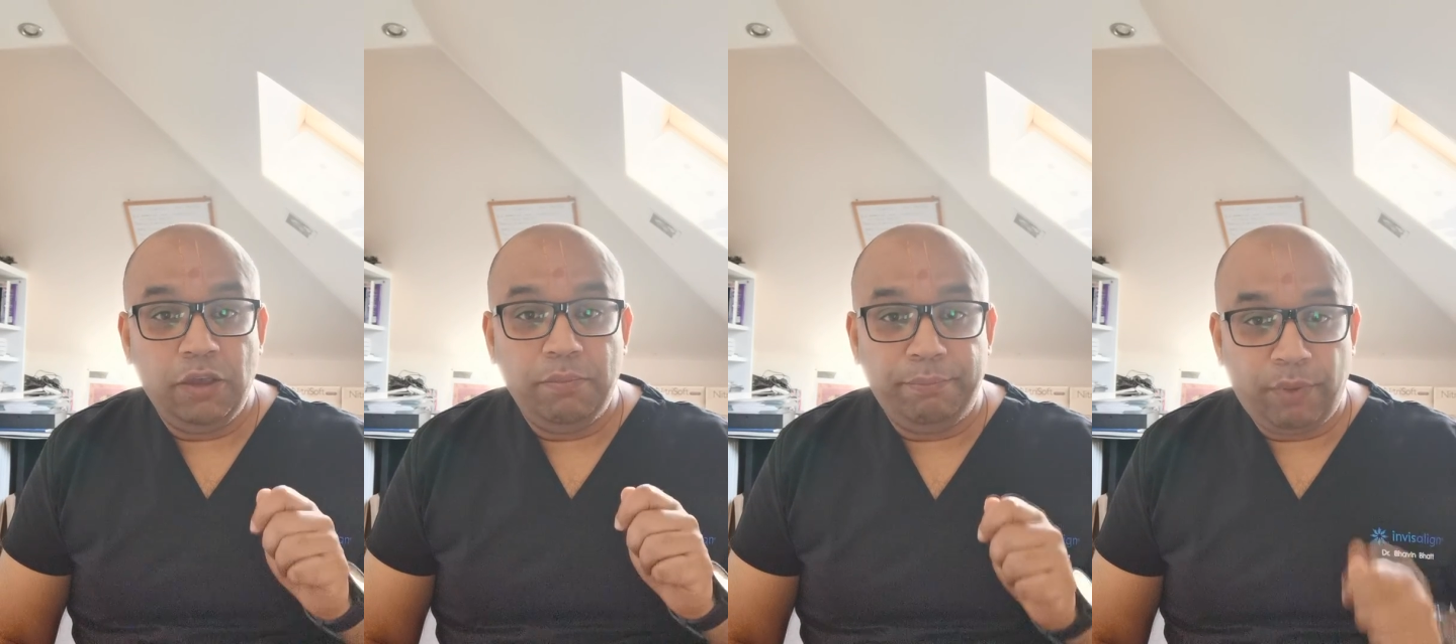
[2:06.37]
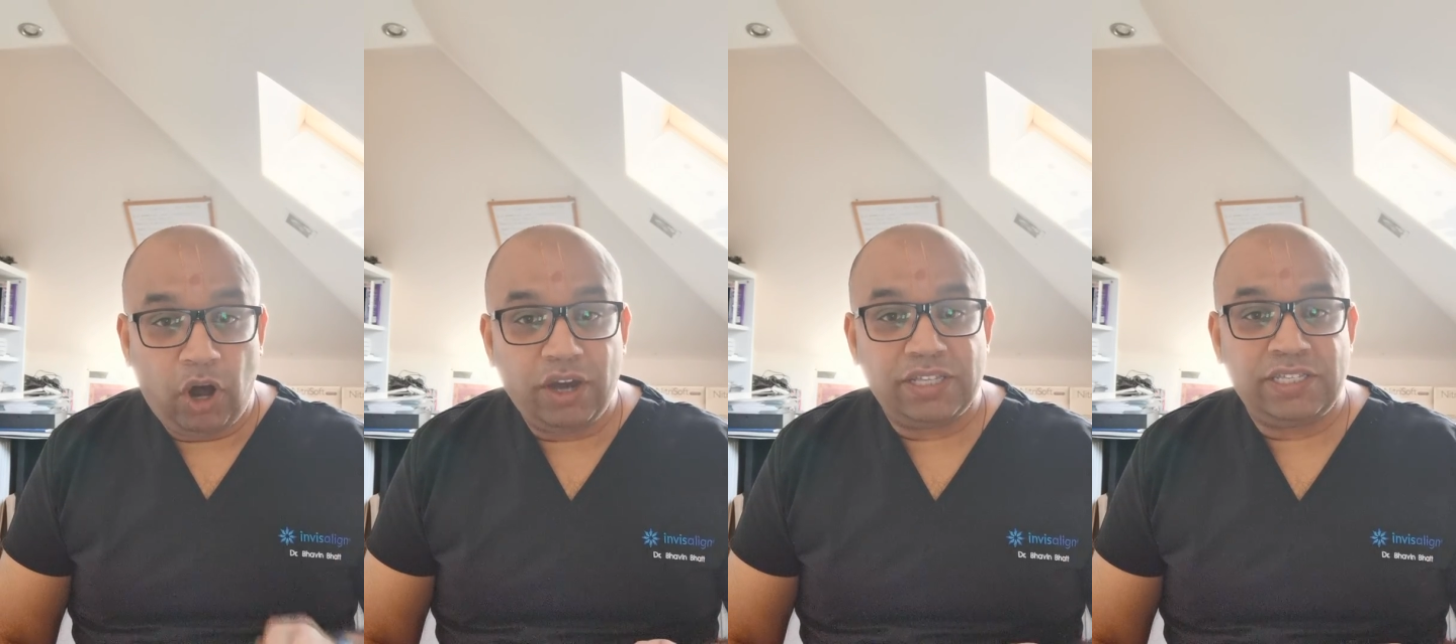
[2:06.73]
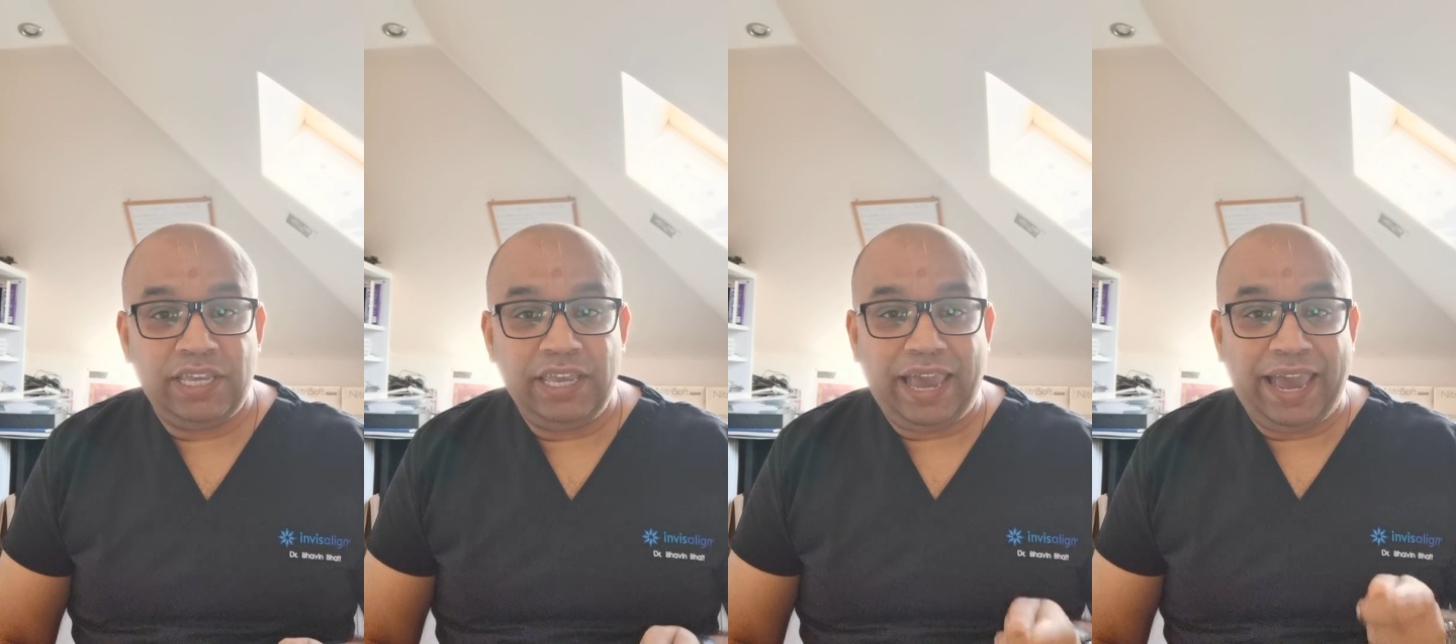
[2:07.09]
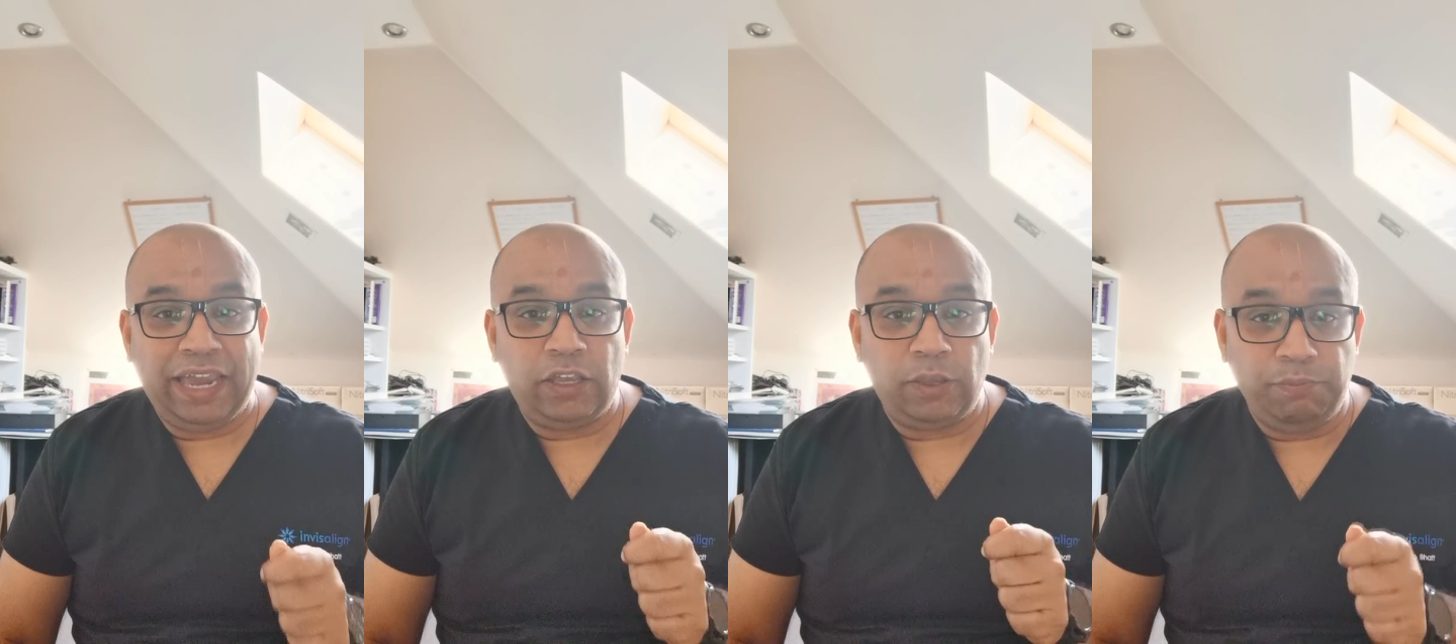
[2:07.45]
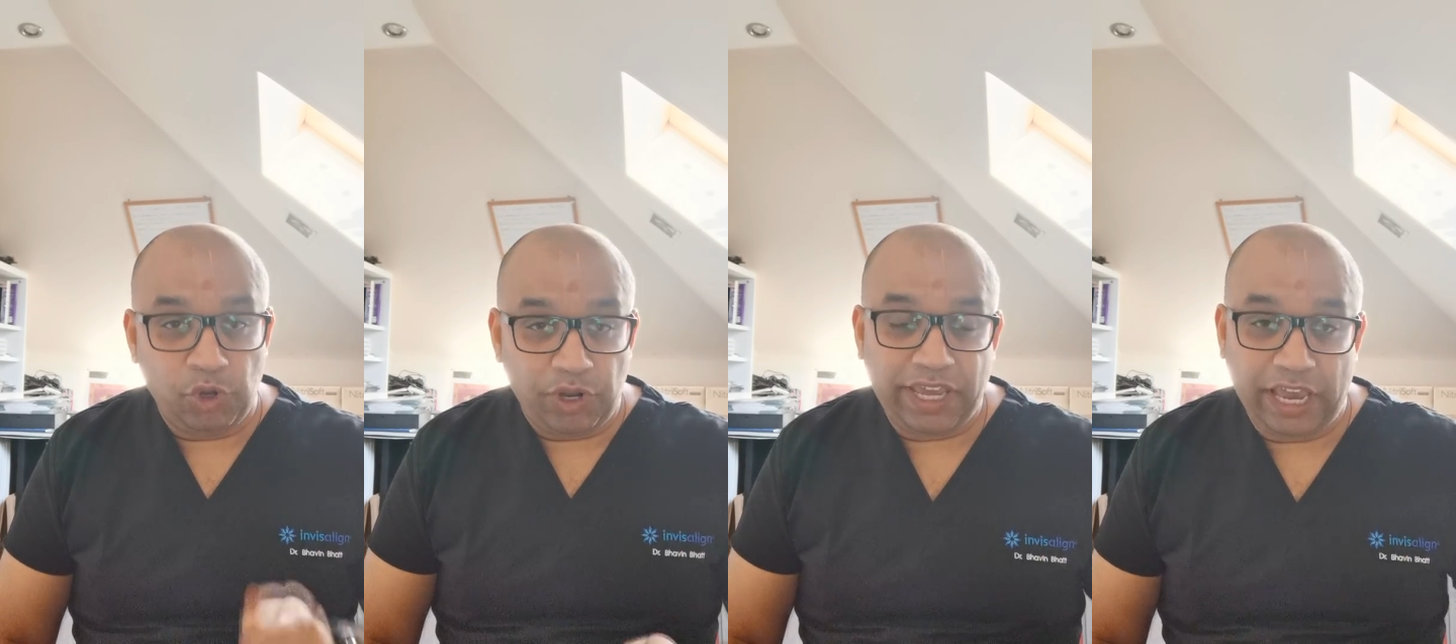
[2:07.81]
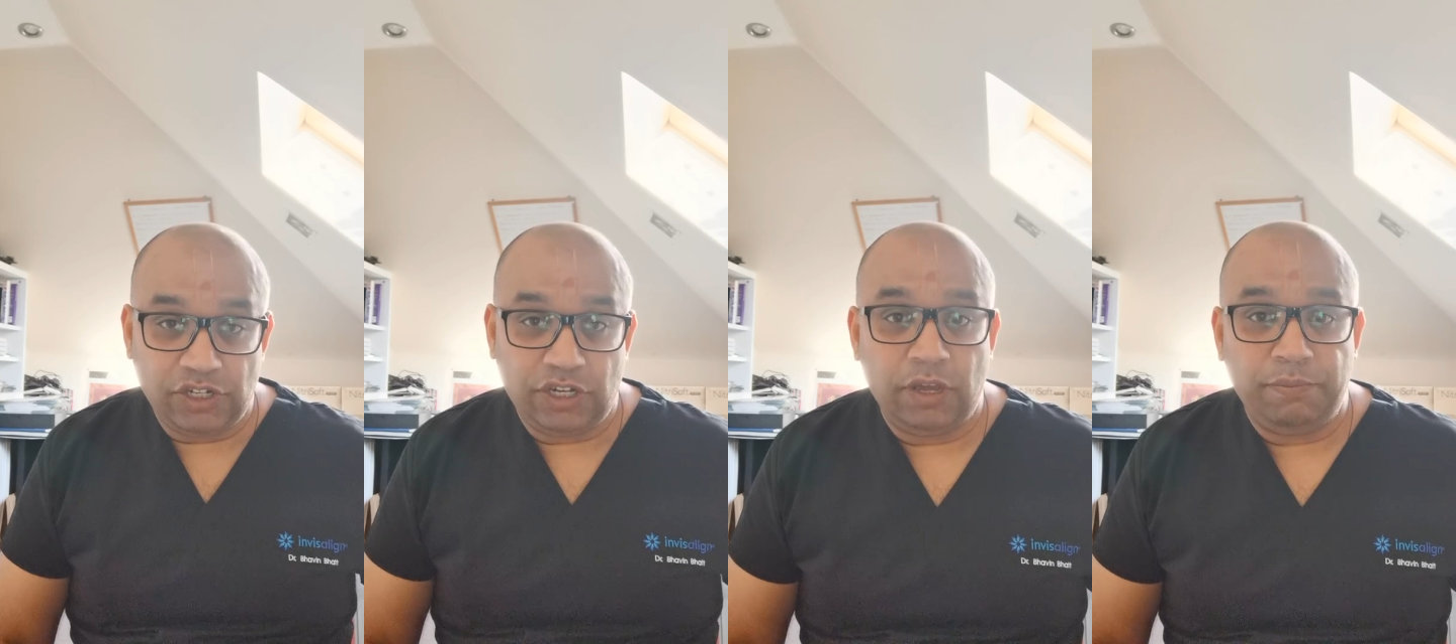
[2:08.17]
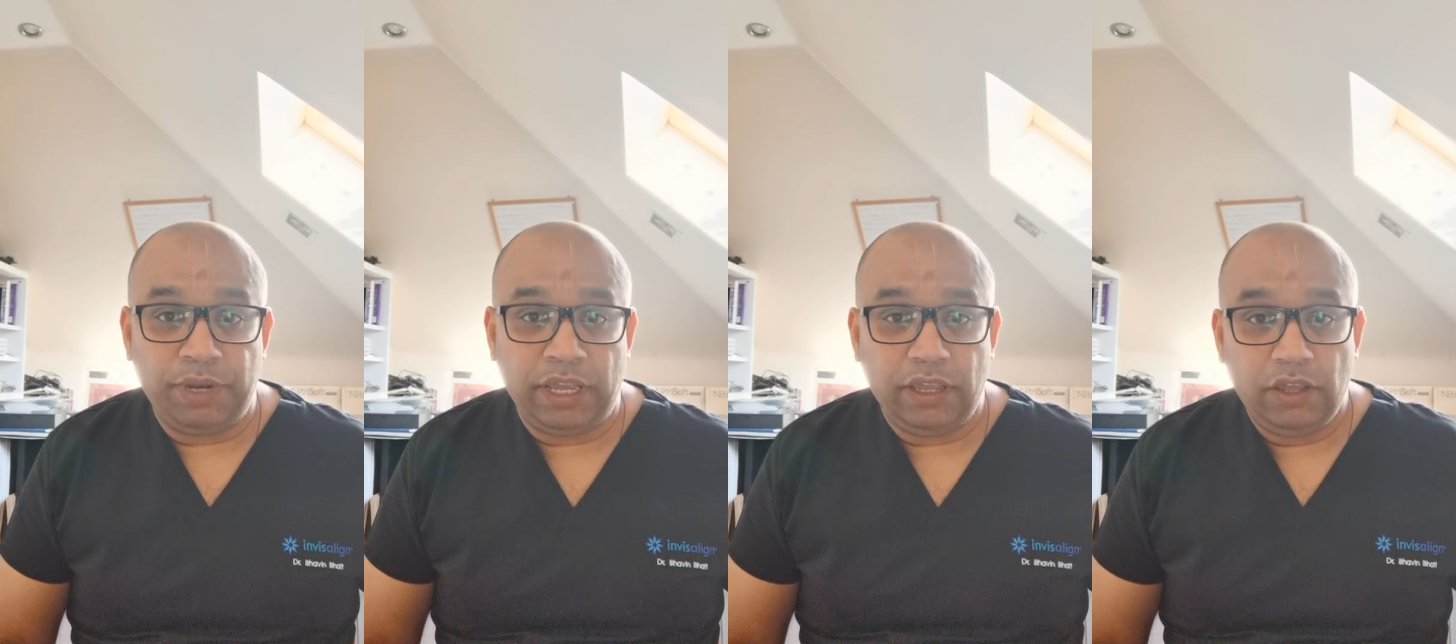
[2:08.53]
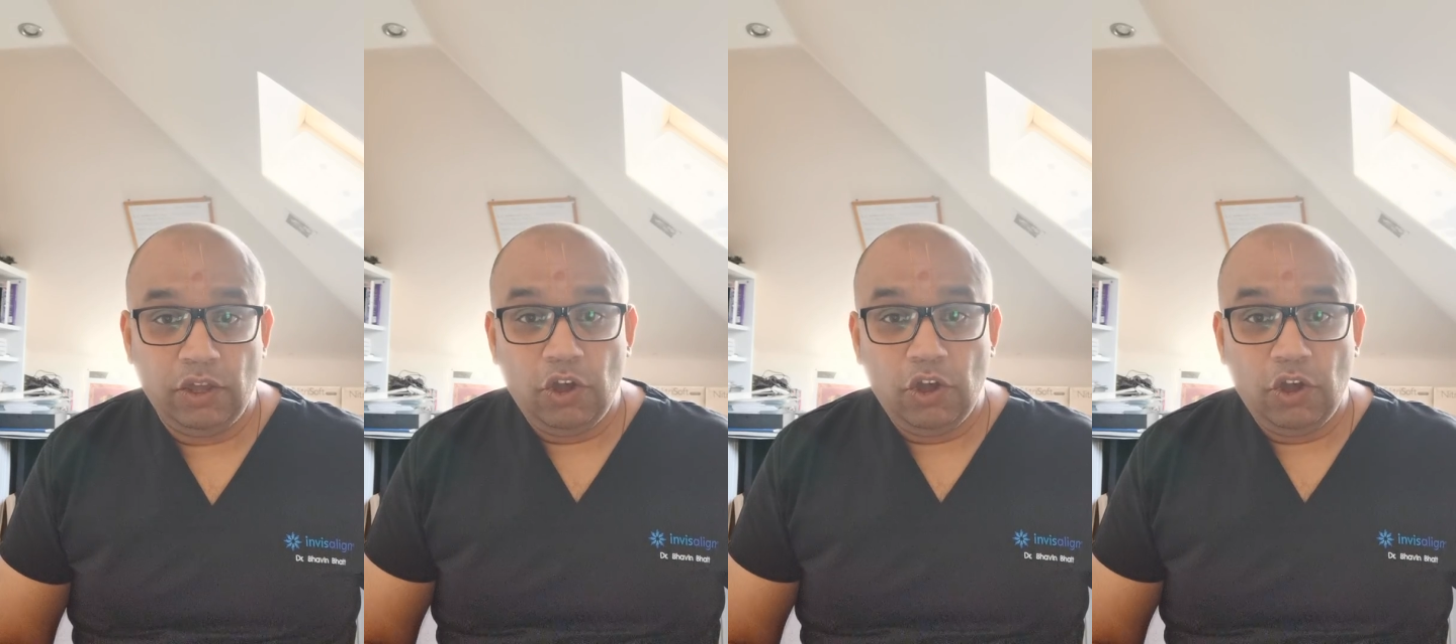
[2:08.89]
marketing and communication company.